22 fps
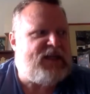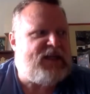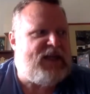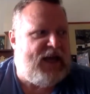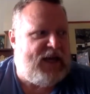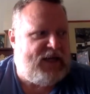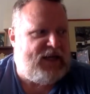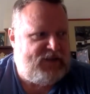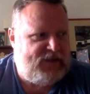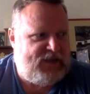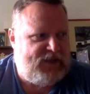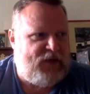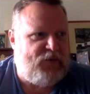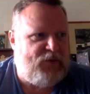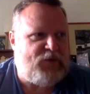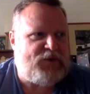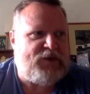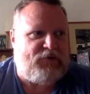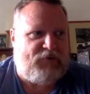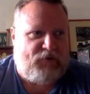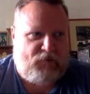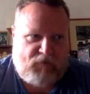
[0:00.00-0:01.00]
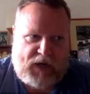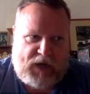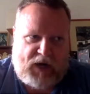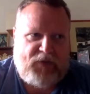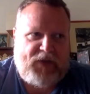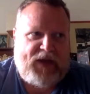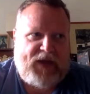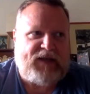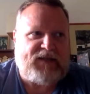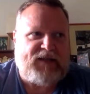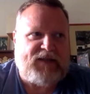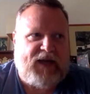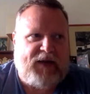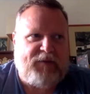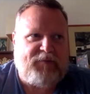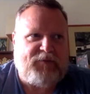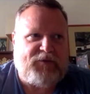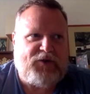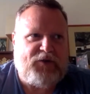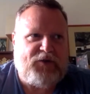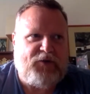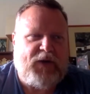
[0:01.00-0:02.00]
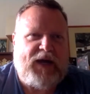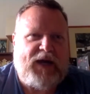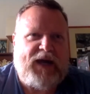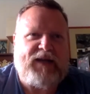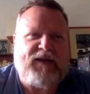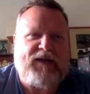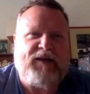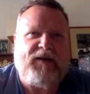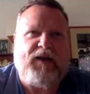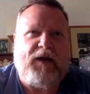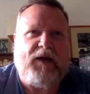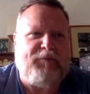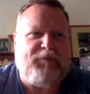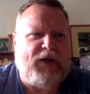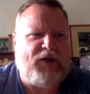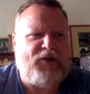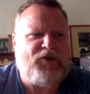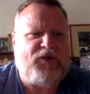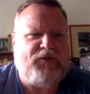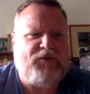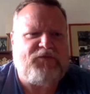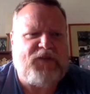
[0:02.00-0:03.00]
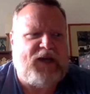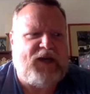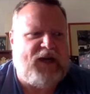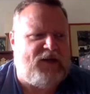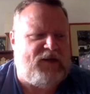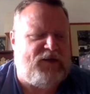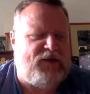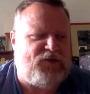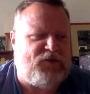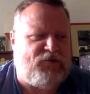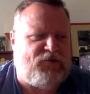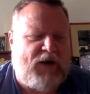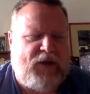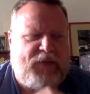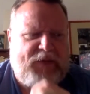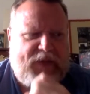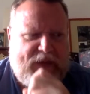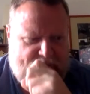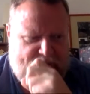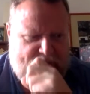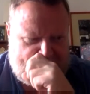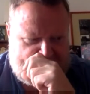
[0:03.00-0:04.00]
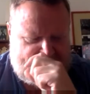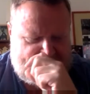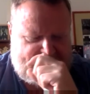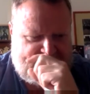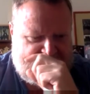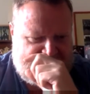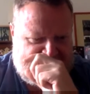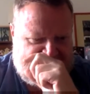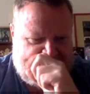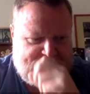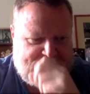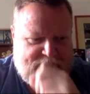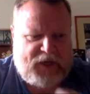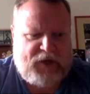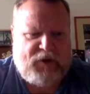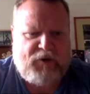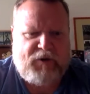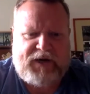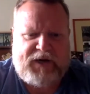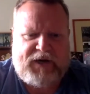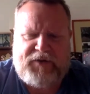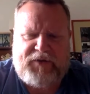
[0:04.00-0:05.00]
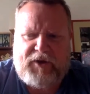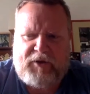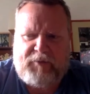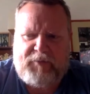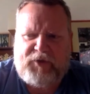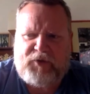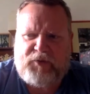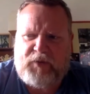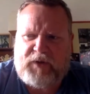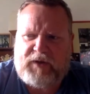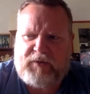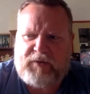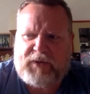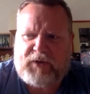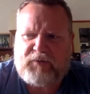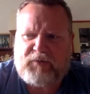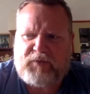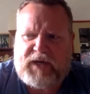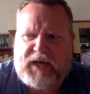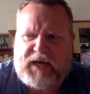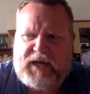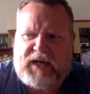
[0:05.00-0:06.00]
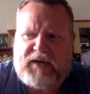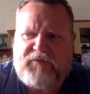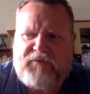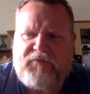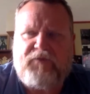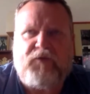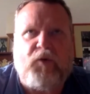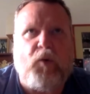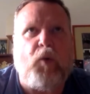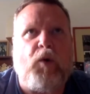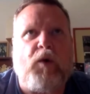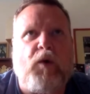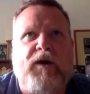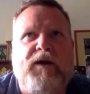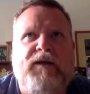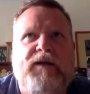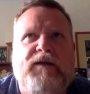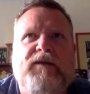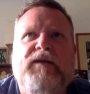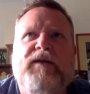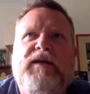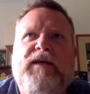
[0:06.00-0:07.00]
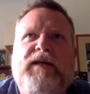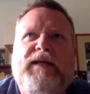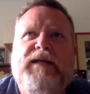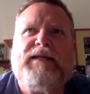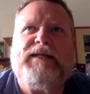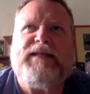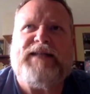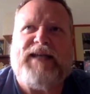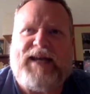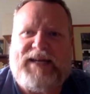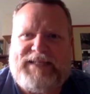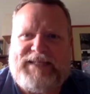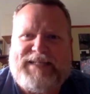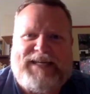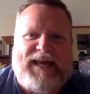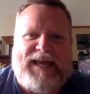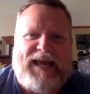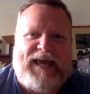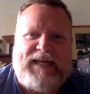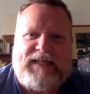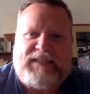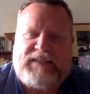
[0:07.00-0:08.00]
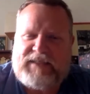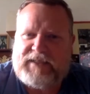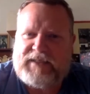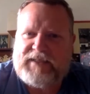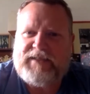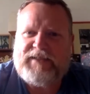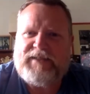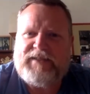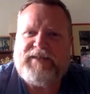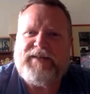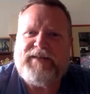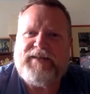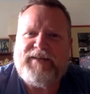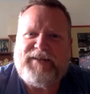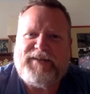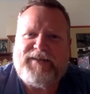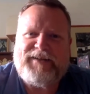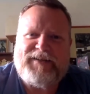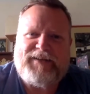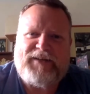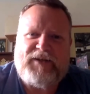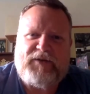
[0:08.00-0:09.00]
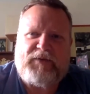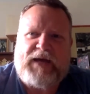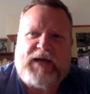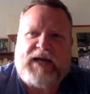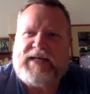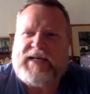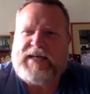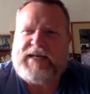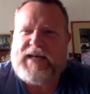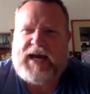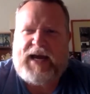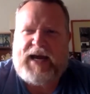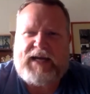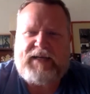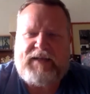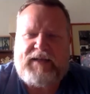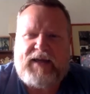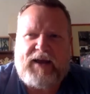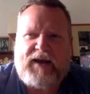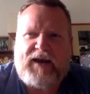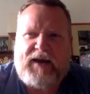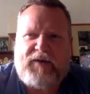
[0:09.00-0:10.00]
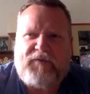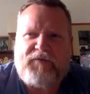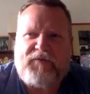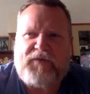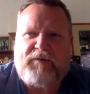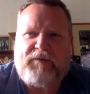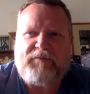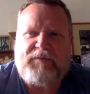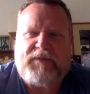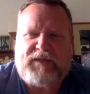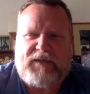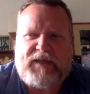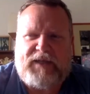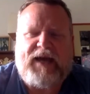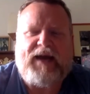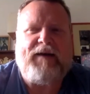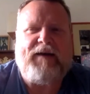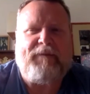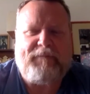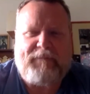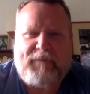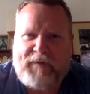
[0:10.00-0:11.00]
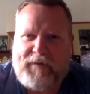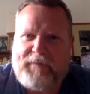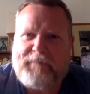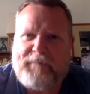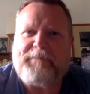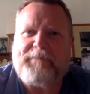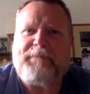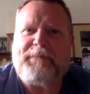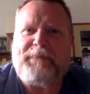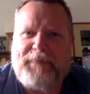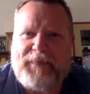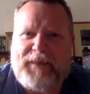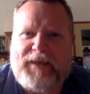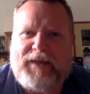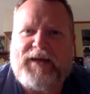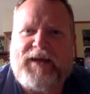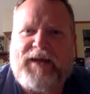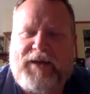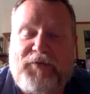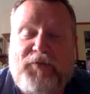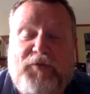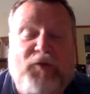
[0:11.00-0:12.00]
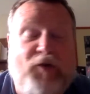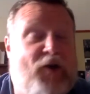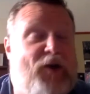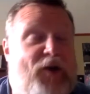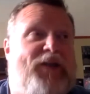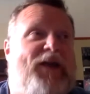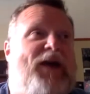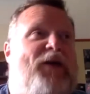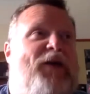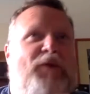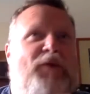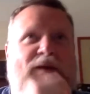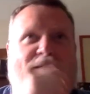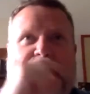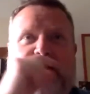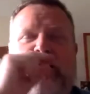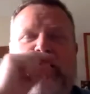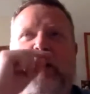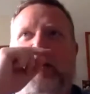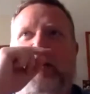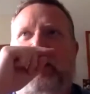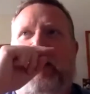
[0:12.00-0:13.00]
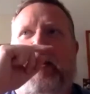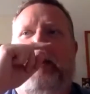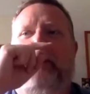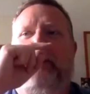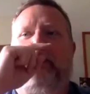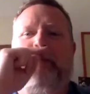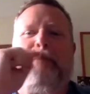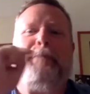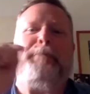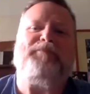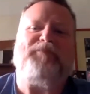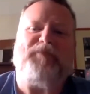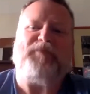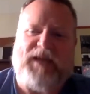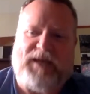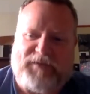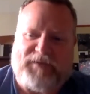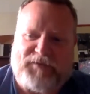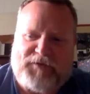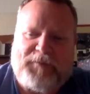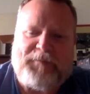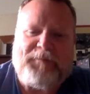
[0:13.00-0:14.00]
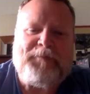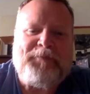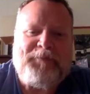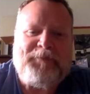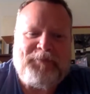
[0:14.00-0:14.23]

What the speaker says: Yes, that was around that time too. I had a bunch of titles around that period there between about 94 and 98, 99, that kind of thing. But yeah, I haven't thought of that one in a long time. Yes.